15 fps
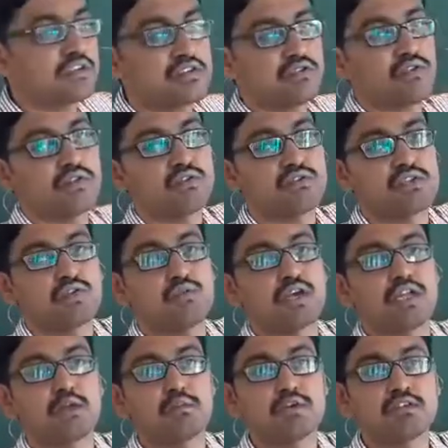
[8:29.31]
you are using
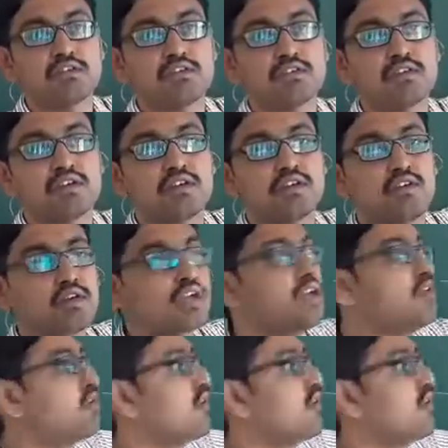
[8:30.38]
variables. Okay, you